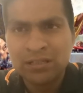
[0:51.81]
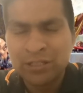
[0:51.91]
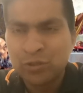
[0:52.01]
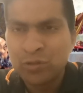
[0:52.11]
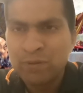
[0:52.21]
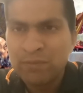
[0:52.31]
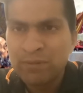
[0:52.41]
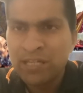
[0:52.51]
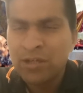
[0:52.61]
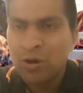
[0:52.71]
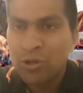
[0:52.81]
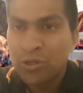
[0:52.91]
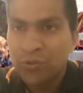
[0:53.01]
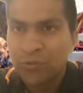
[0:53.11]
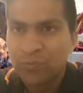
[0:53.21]
It could be me or
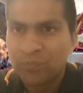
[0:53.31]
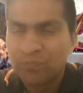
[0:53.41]
you.